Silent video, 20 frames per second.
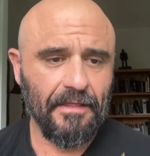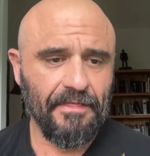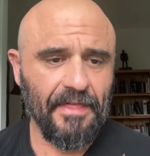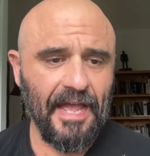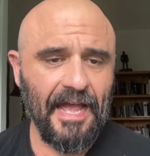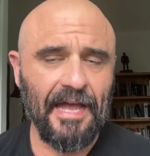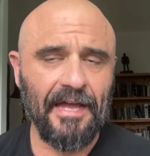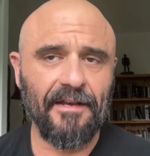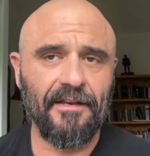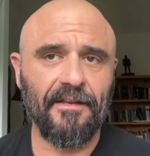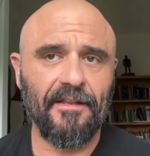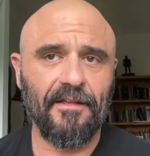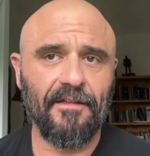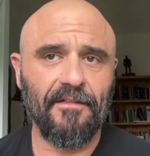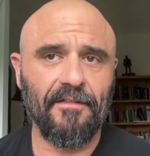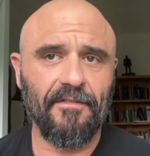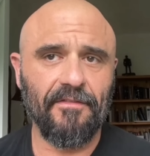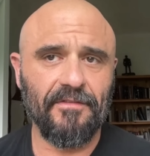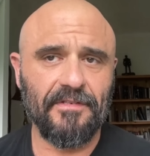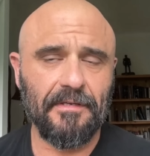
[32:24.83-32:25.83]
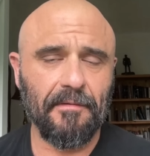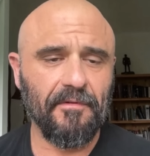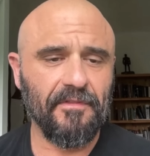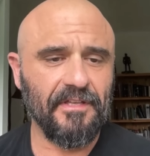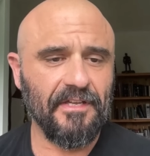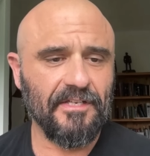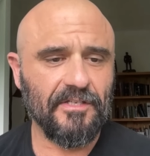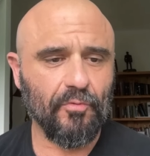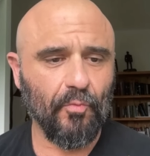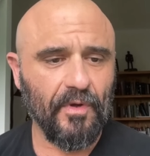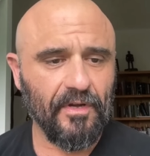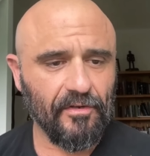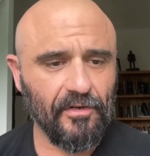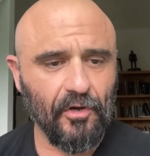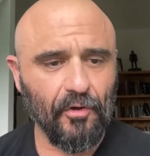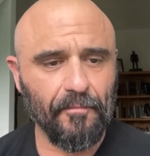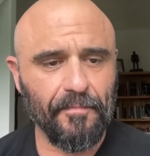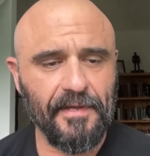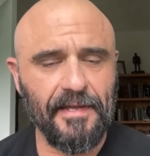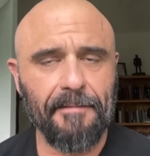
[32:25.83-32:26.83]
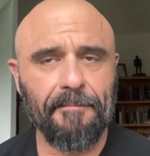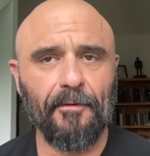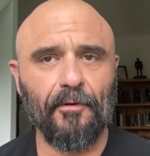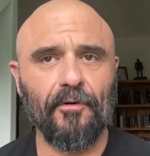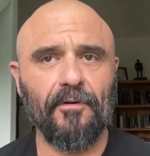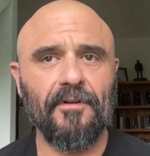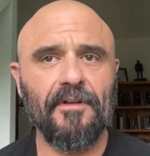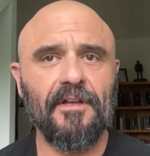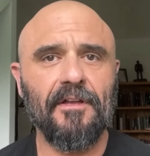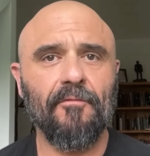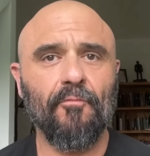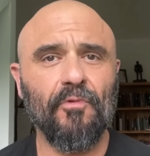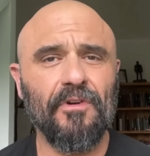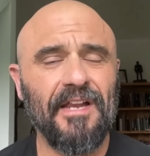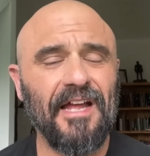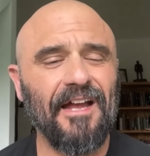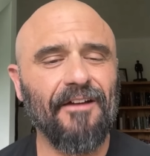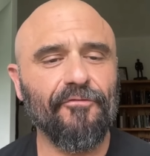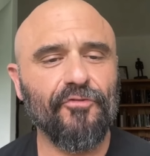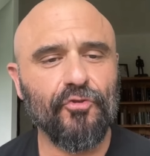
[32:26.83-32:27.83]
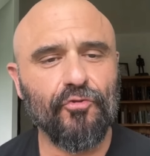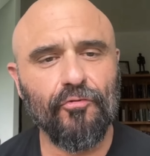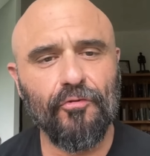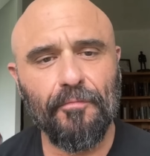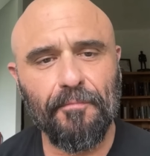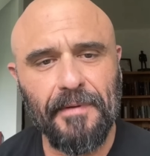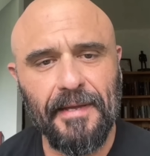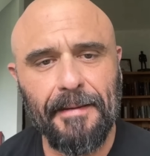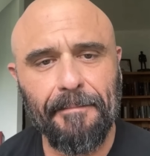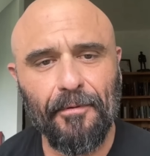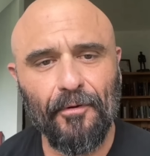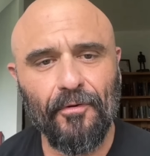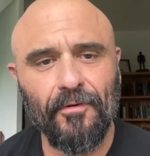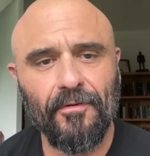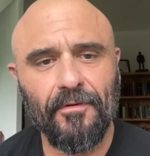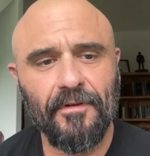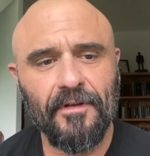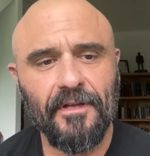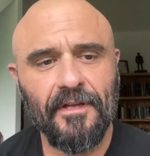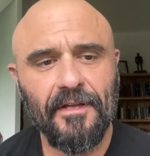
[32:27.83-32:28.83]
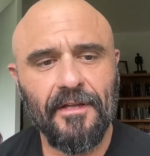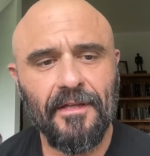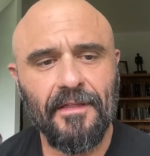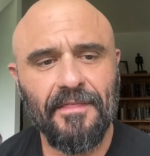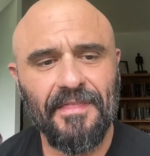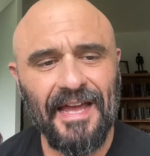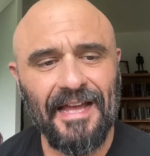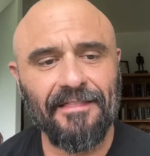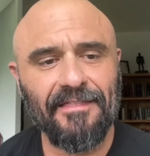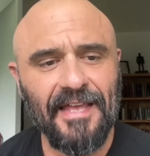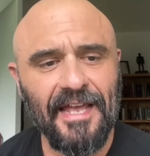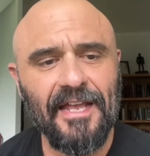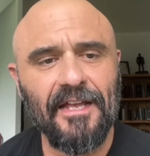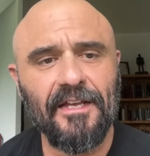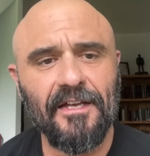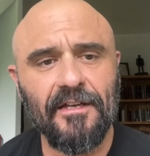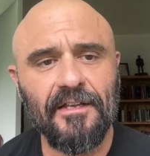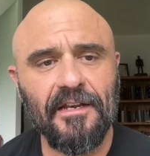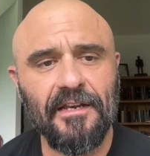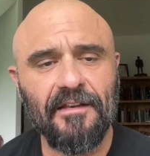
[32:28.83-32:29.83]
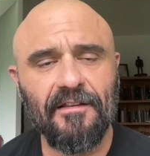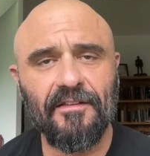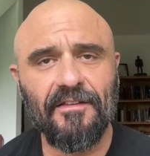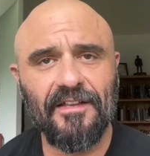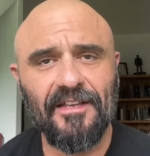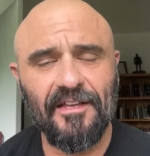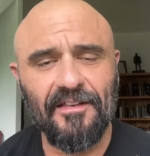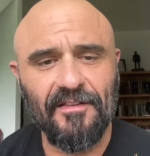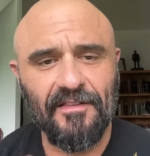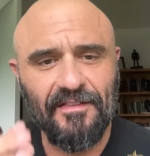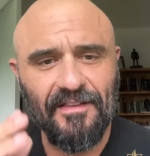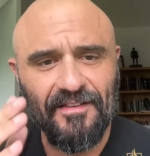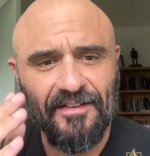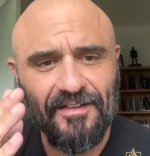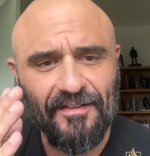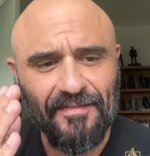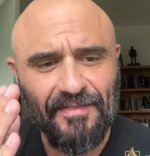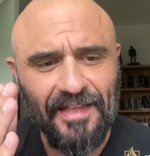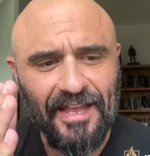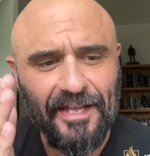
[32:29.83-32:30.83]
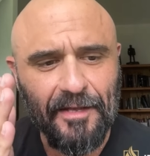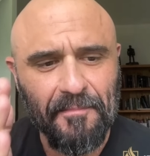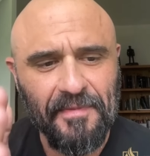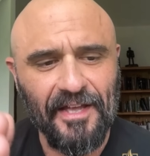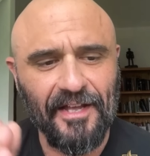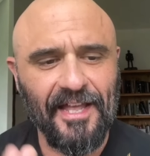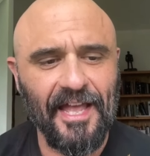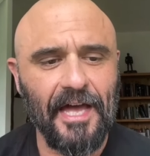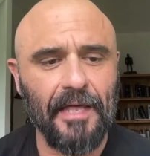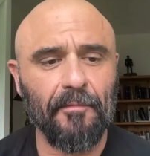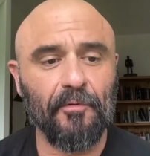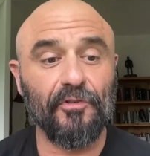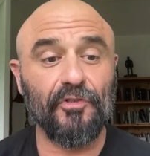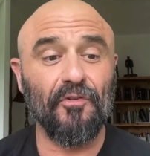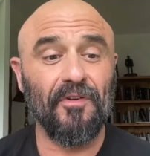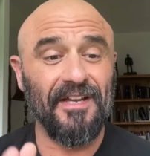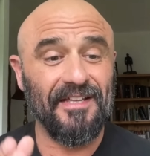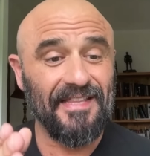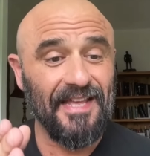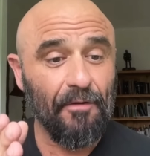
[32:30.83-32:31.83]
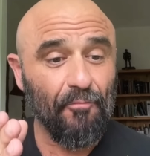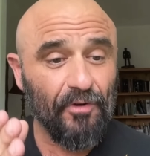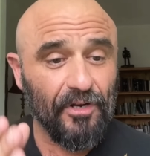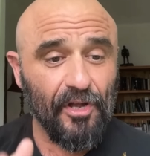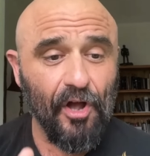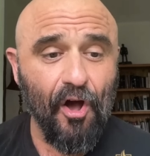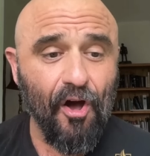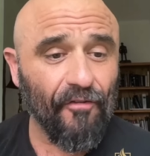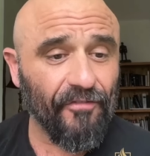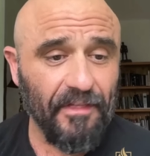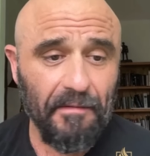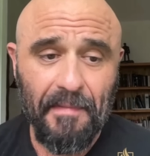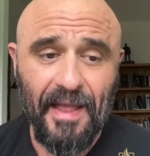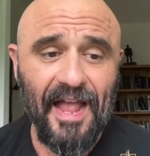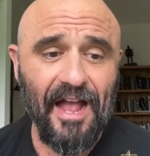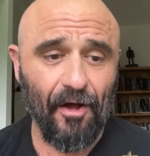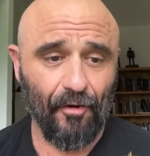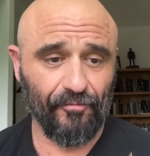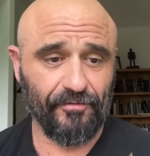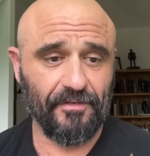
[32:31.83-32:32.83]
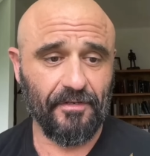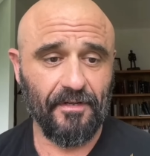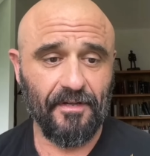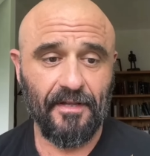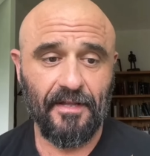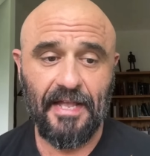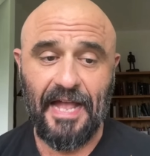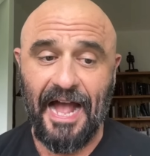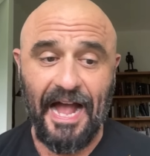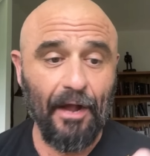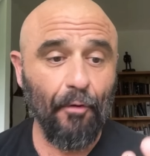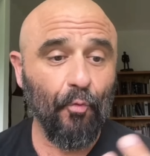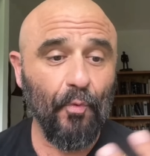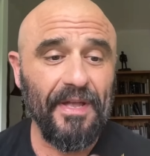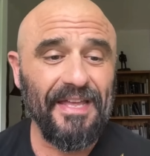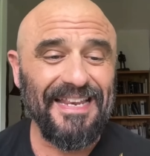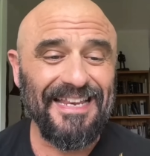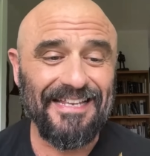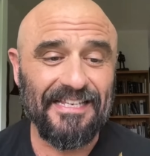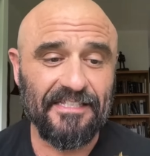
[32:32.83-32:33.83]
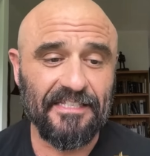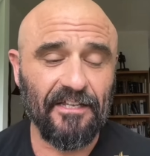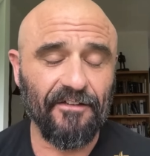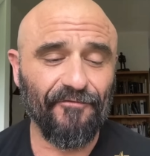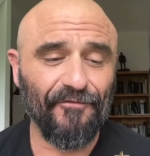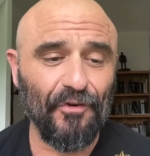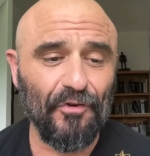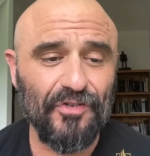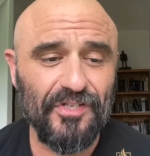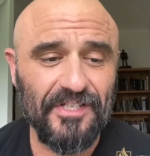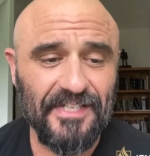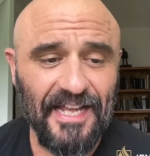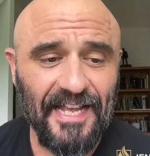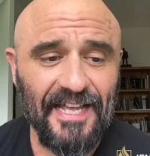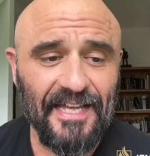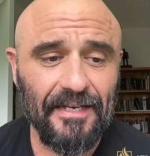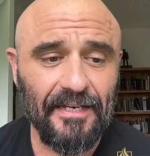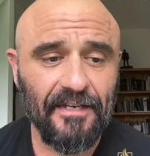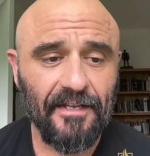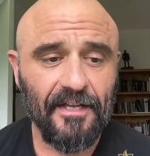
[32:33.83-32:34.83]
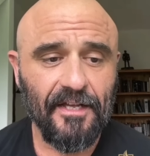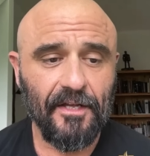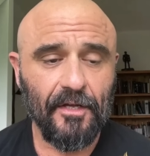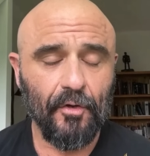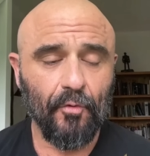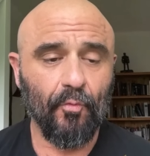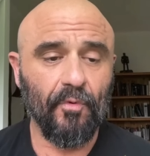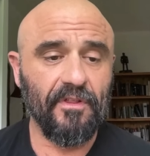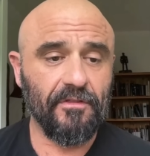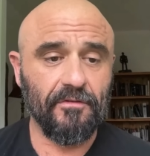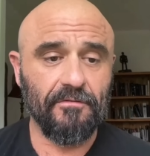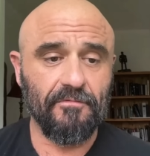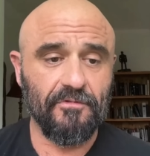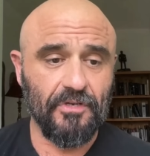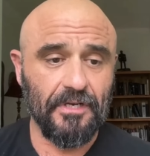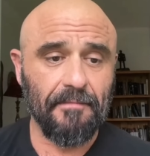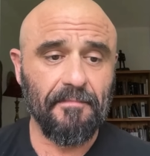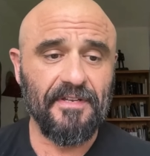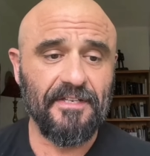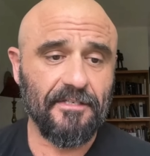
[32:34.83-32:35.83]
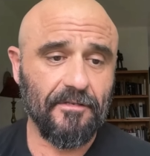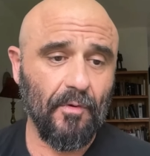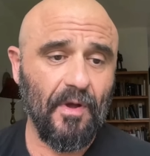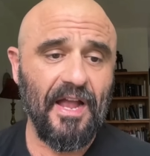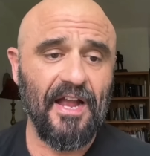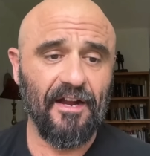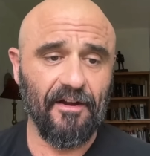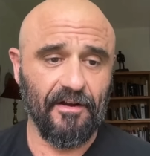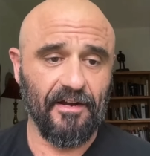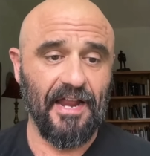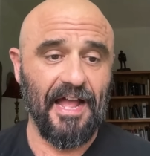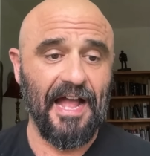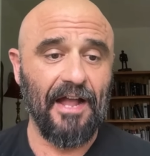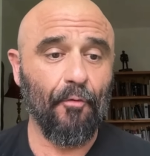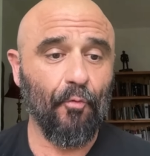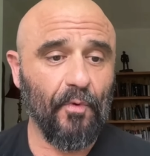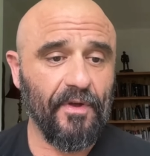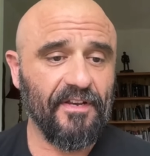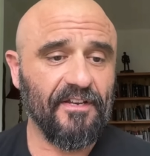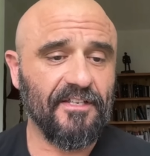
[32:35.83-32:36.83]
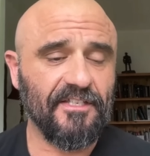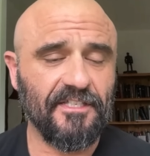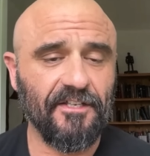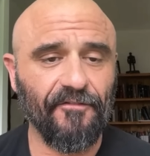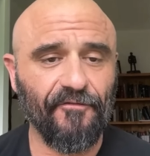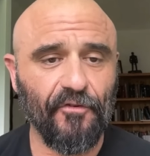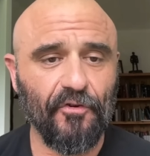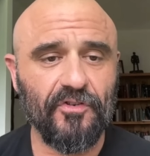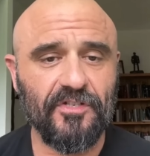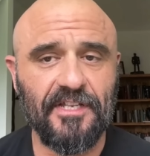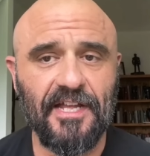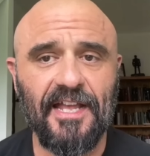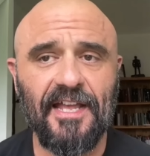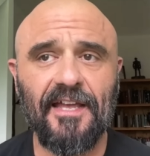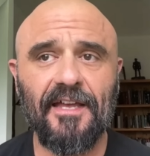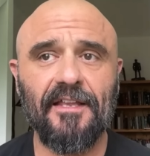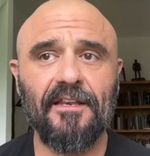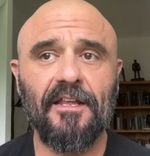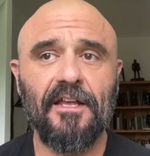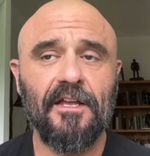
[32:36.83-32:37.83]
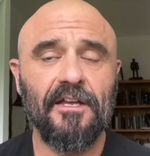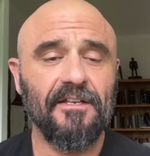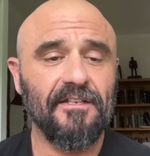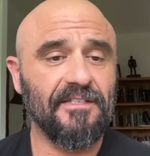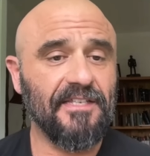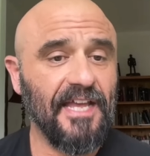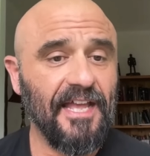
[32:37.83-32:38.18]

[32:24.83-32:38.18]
that uh, some of these well-known people would have true people that they can can can, can they can be accountable to, and they would call them out. I witnessed it firsthand and with, with Jimmy Swaggart. I witnessed it firsthand.